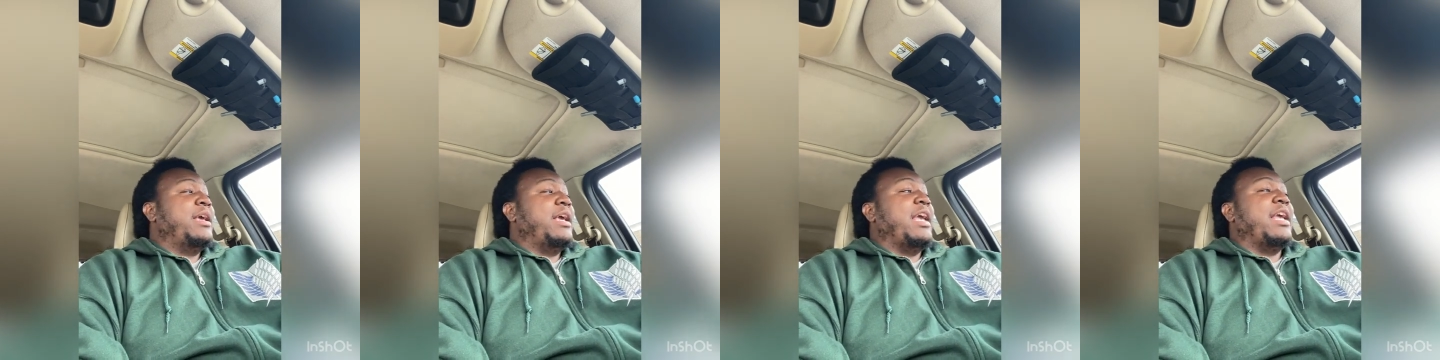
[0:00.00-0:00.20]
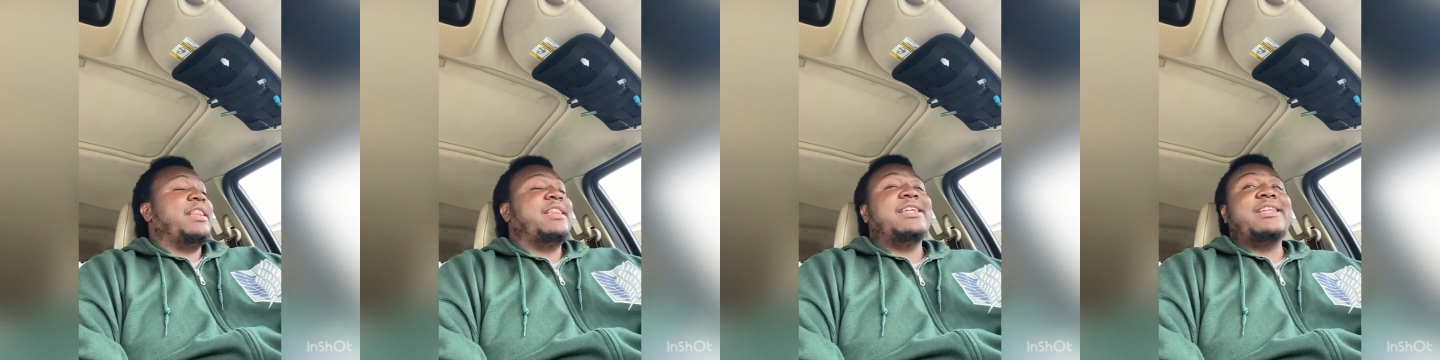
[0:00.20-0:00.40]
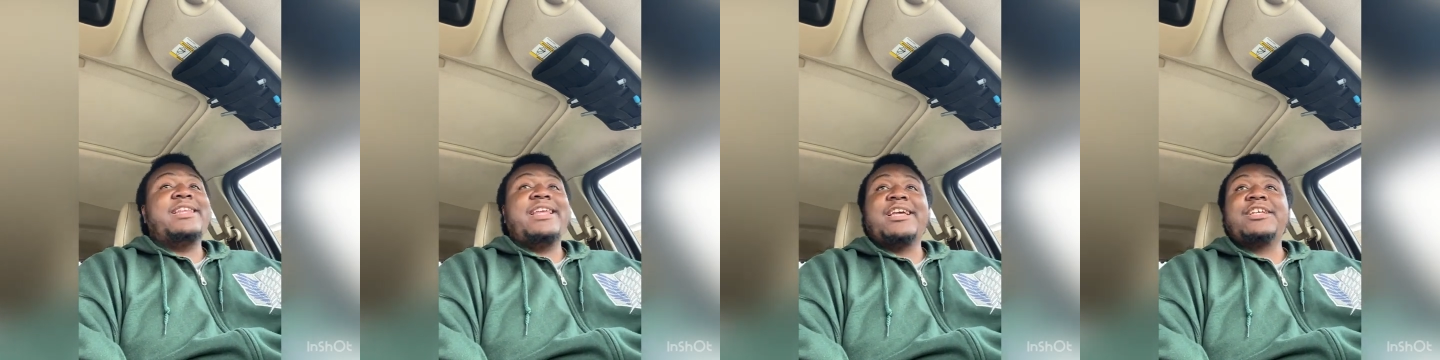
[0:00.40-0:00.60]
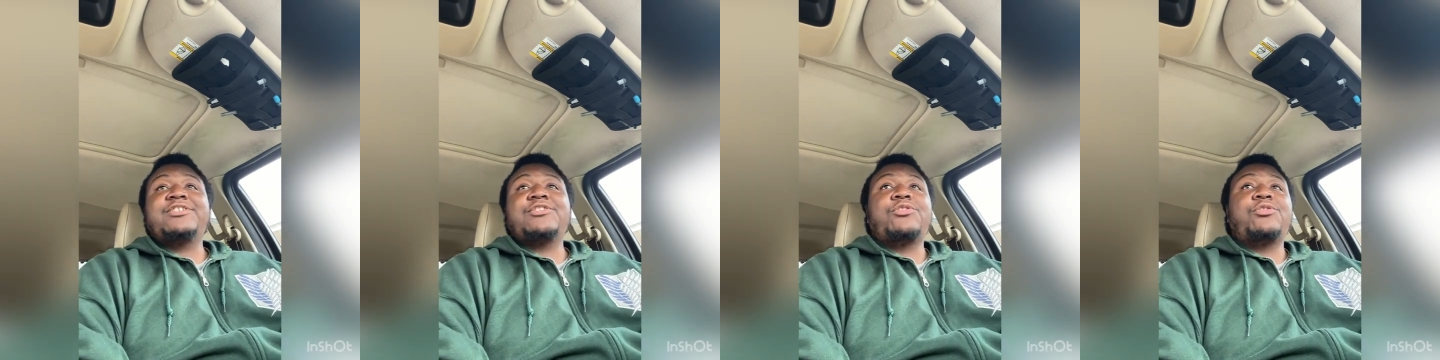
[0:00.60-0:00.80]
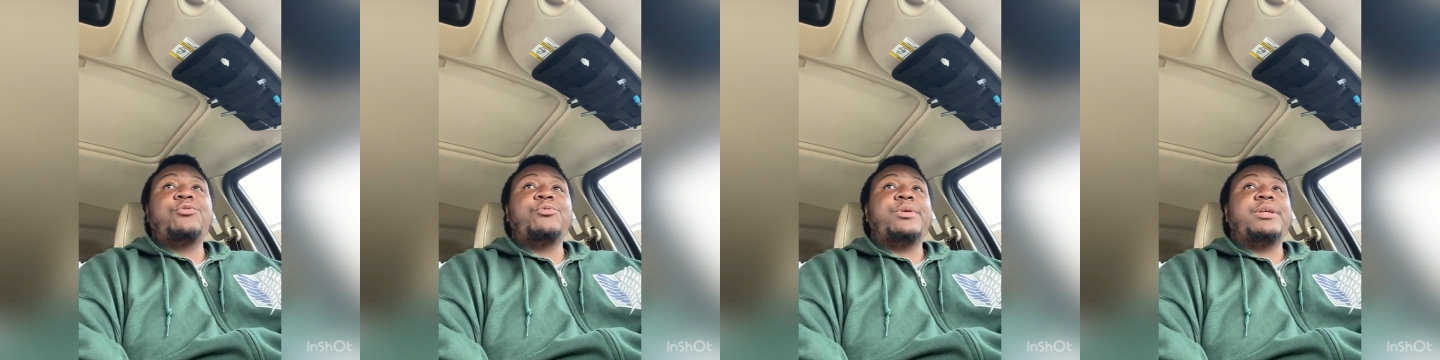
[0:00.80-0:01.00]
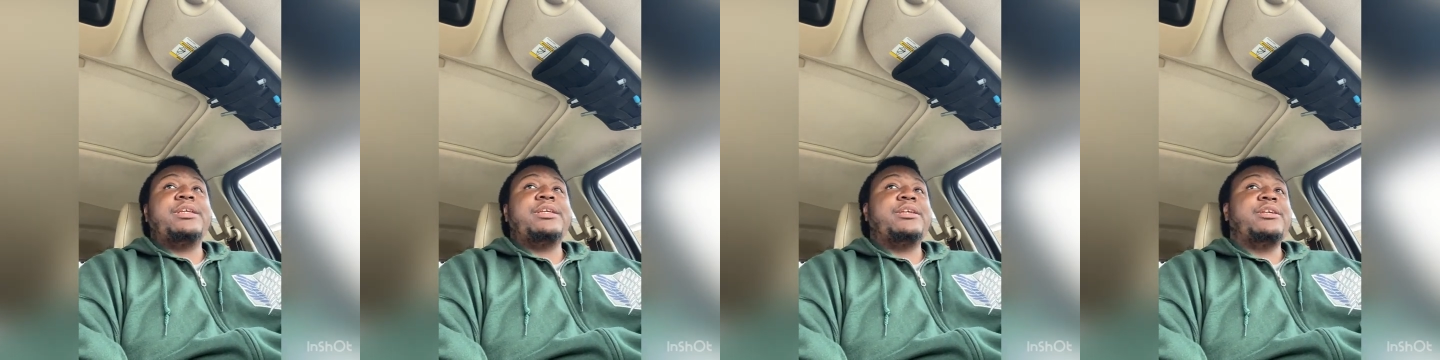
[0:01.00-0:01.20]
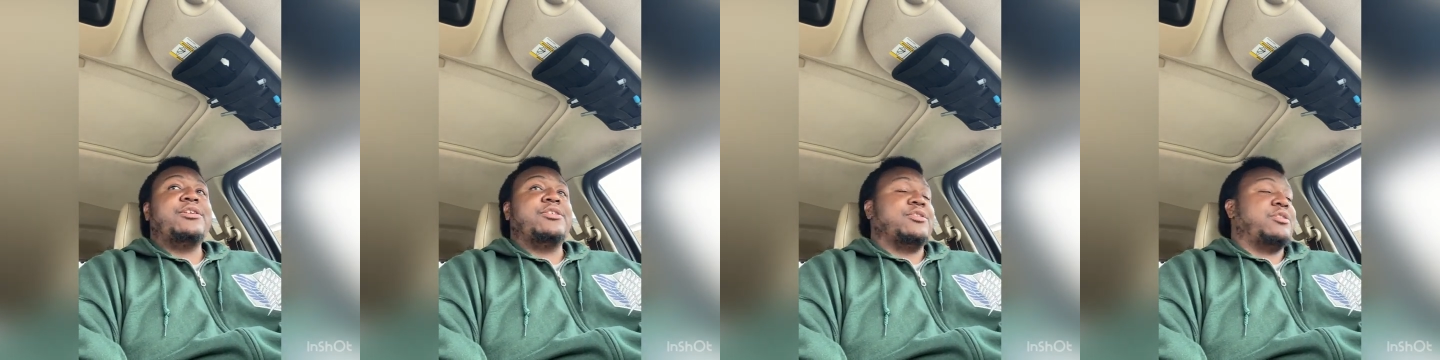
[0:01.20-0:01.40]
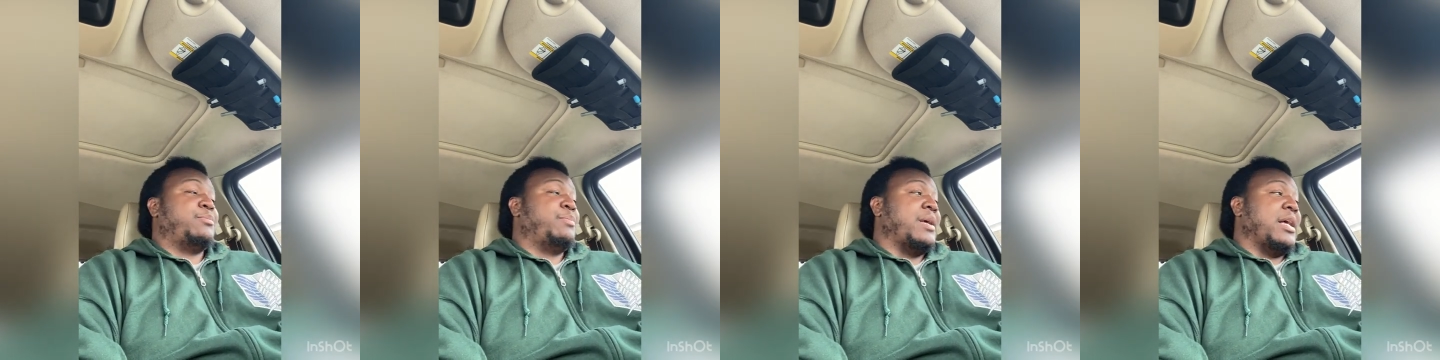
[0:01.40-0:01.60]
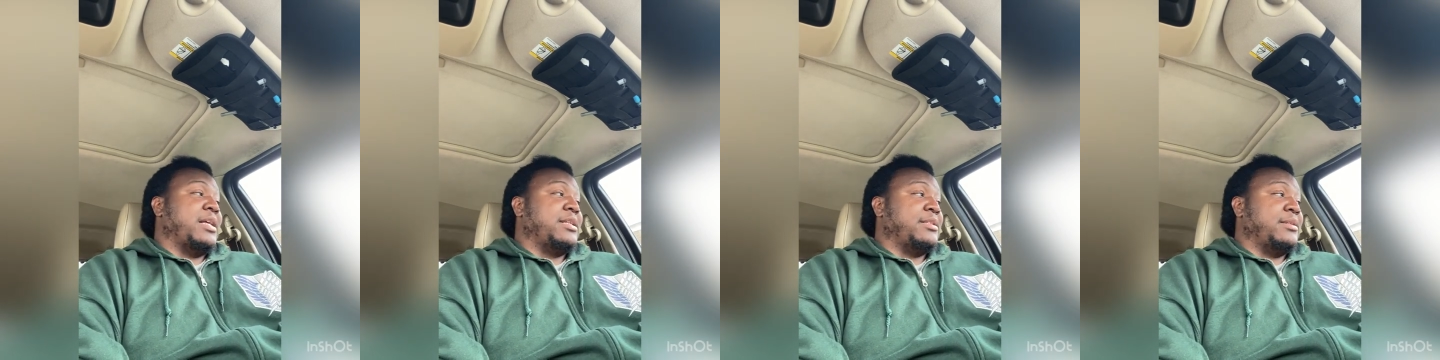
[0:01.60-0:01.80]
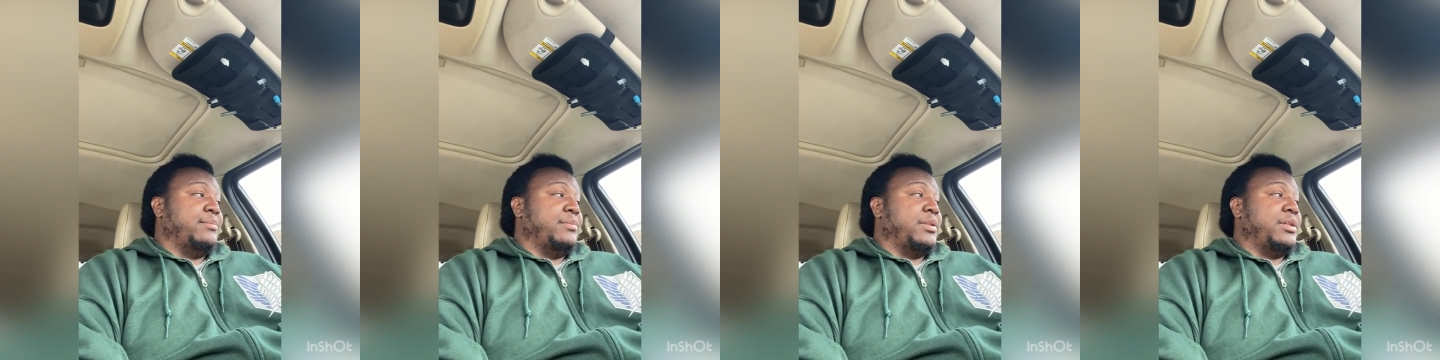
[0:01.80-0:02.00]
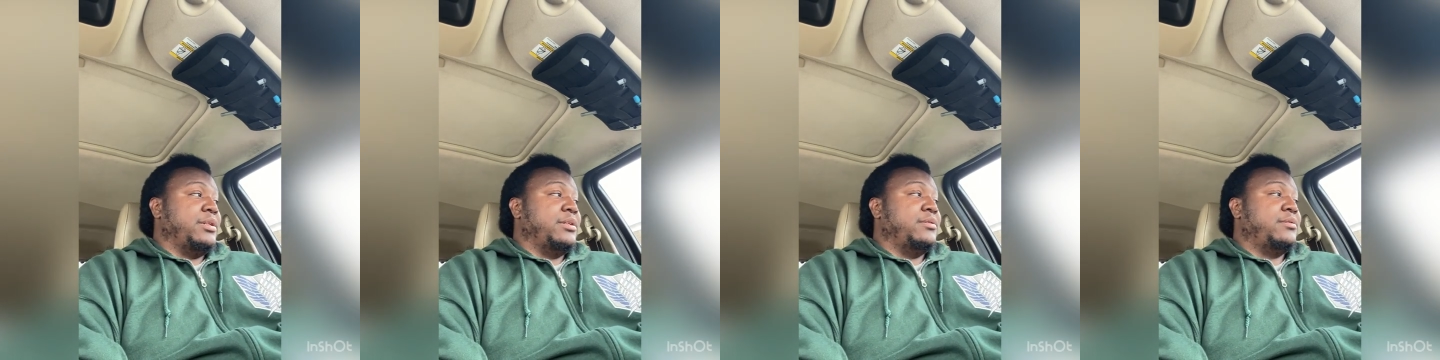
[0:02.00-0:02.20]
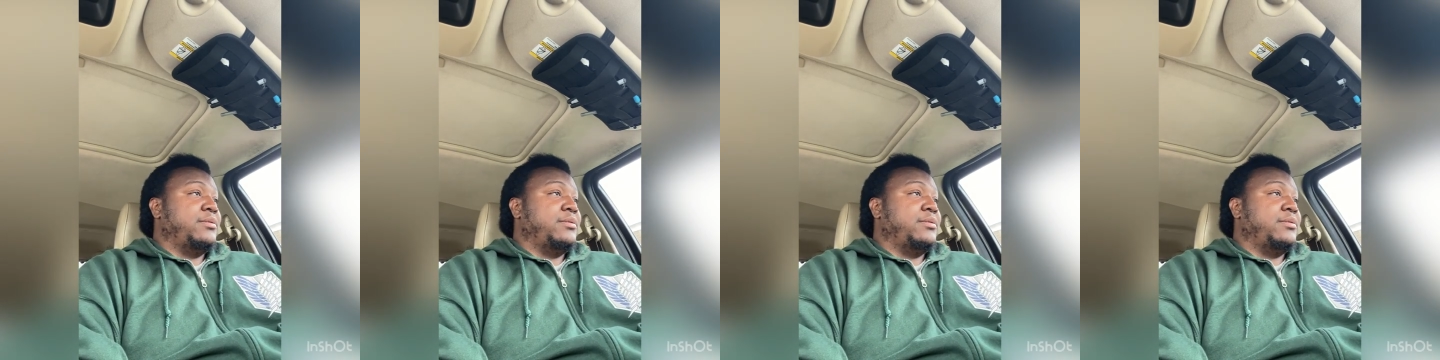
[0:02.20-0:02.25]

in the next 3 years, possibly.